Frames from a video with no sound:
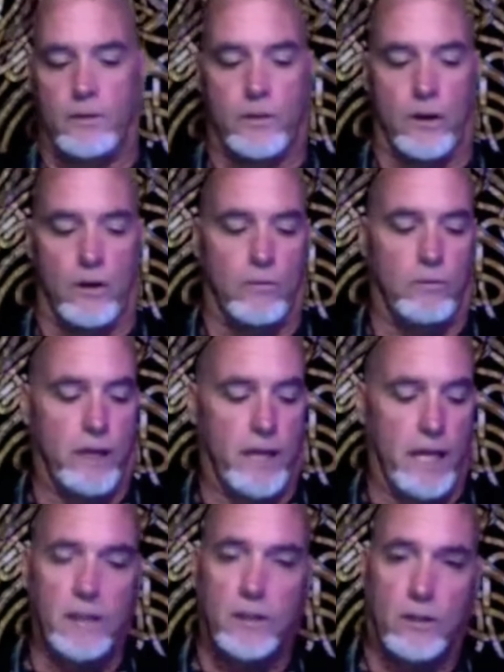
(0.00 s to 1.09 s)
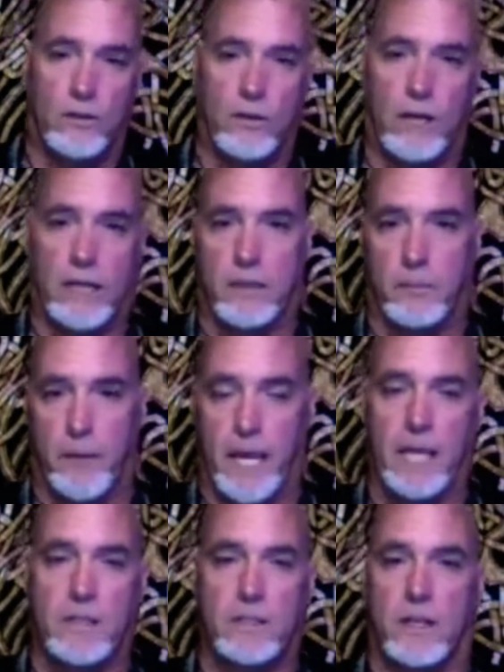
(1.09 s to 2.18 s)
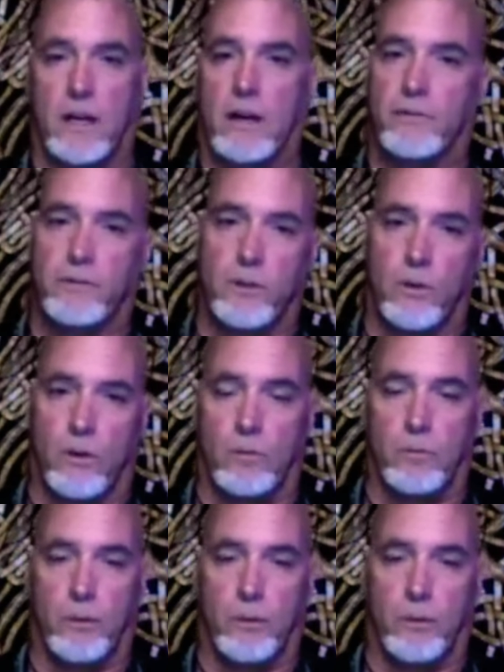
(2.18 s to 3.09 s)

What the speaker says: So within you, at the base of your